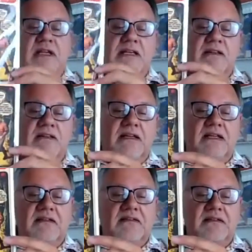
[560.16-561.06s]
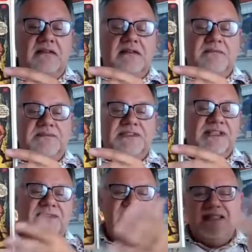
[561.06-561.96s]
kind of like
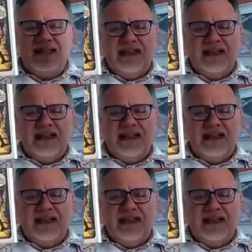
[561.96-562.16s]
17 and